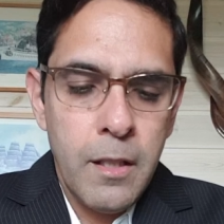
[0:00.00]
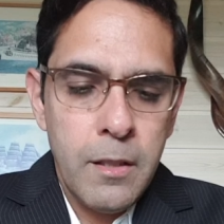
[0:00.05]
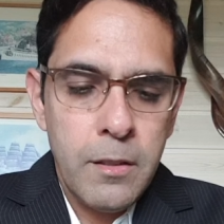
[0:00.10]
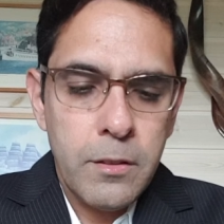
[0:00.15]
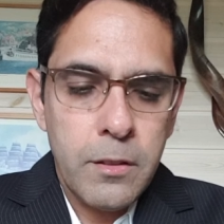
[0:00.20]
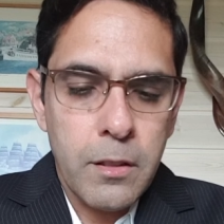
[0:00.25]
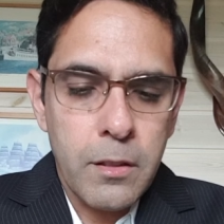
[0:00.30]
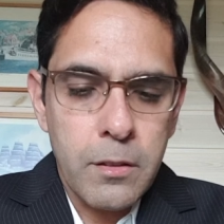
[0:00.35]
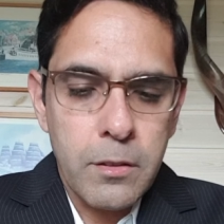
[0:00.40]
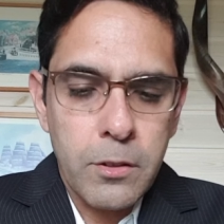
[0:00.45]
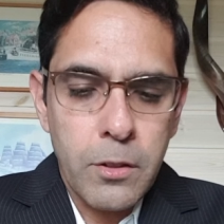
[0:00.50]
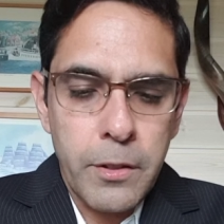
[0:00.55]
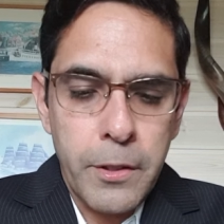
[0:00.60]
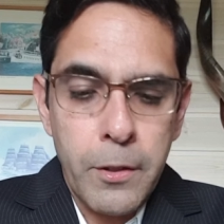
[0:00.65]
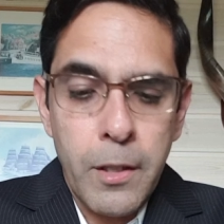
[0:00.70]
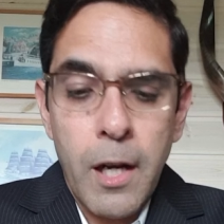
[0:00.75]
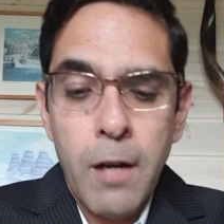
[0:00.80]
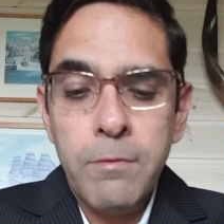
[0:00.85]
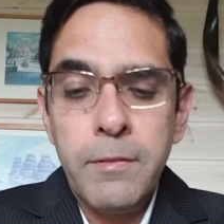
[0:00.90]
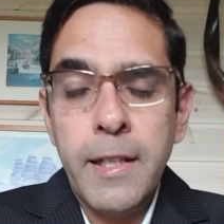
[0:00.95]
So you
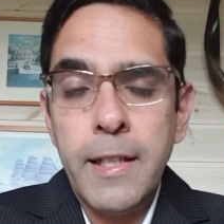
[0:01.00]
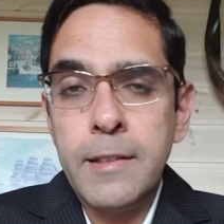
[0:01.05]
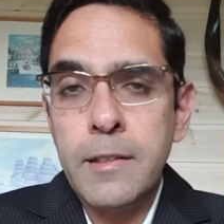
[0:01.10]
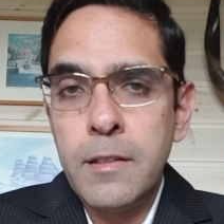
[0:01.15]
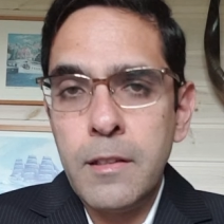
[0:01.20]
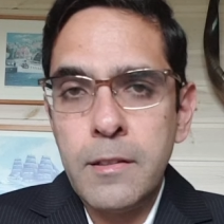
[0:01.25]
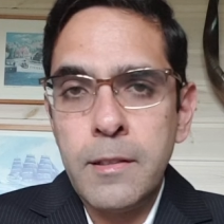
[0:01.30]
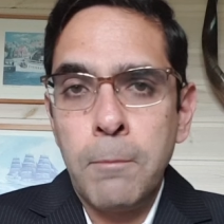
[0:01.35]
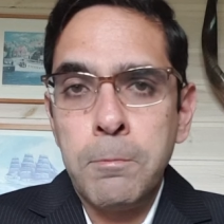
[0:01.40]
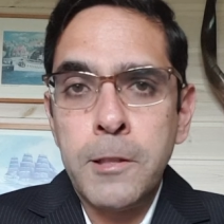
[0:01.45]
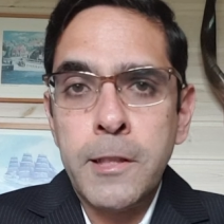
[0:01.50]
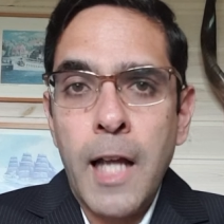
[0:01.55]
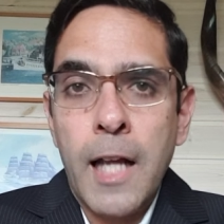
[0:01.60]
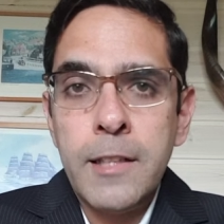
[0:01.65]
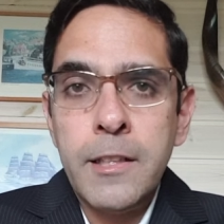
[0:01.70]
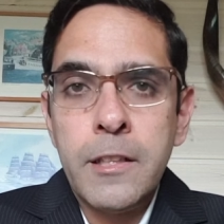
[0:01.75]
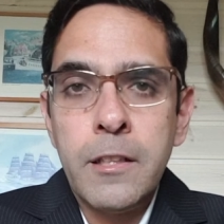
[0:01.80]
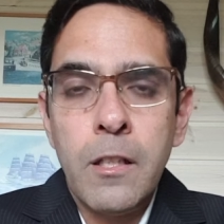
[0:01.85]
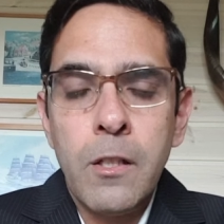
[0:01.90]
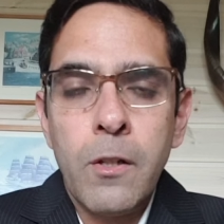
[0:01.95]
have these
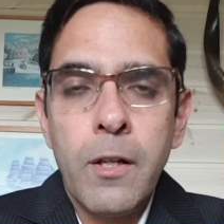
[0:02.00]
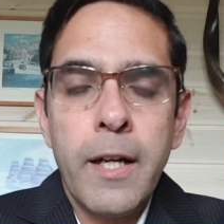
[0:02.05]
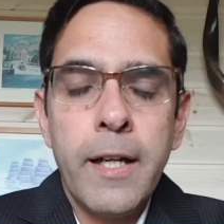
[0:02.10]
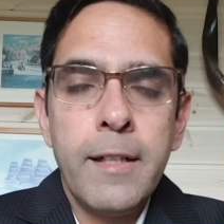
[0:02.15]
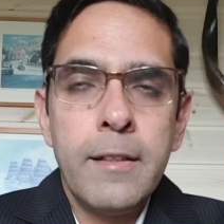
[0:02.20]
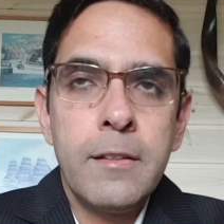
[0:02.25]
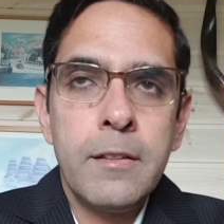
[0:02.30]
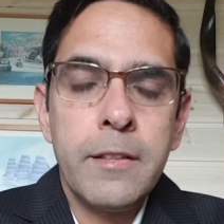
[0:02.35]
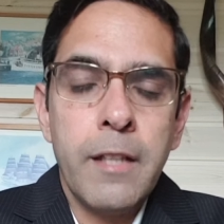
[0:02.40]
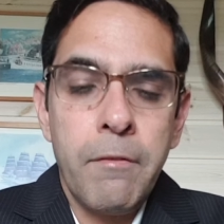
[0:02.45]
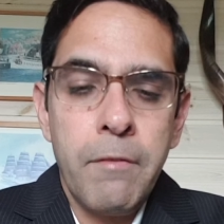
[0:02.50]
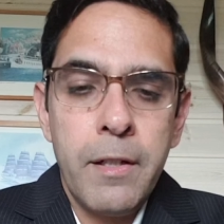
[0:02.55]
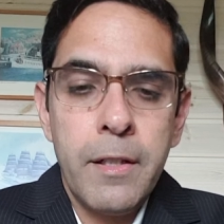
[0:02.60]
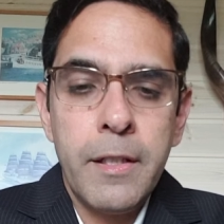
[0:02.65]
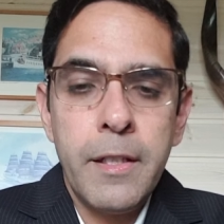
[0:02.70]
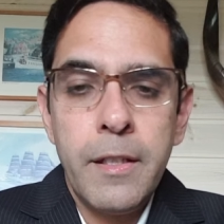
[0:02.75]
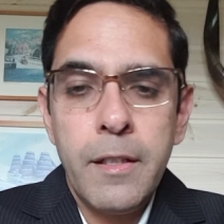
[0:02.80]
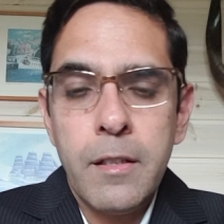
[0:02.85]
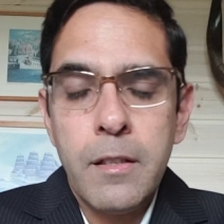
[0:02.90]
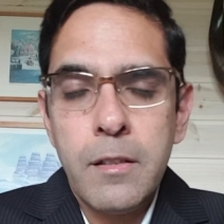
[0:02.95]
substantial rights,
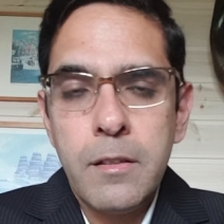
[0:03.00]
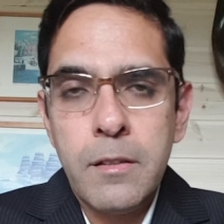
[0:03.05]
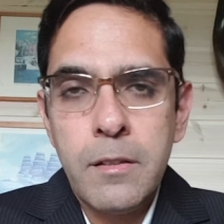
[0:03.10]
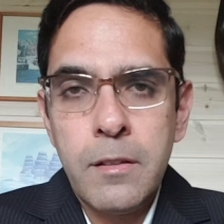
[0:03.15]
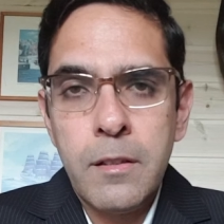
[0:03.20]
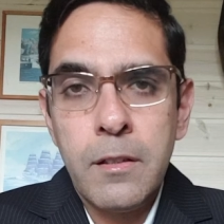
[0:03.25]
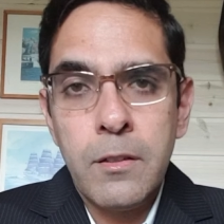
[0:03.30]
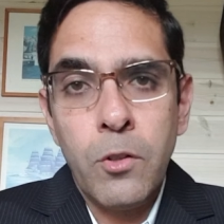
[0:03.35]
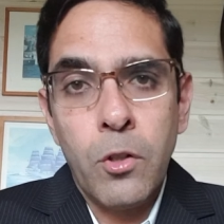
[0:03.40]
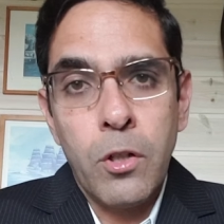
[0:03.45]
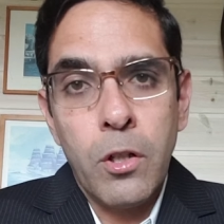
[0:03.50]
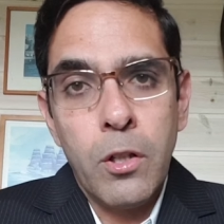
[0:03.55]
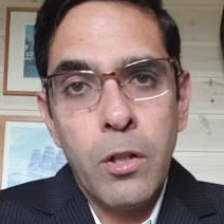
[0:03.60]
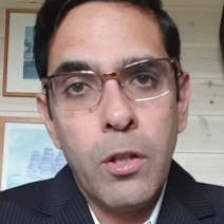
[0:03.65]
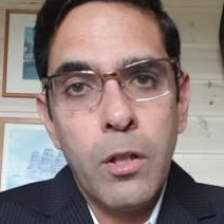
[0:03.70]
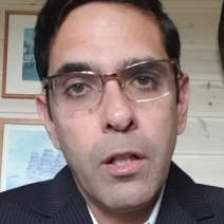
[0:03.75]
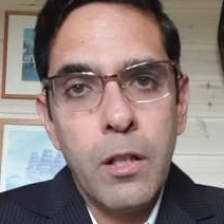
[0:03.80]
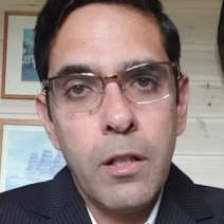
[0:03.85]
70 years, not a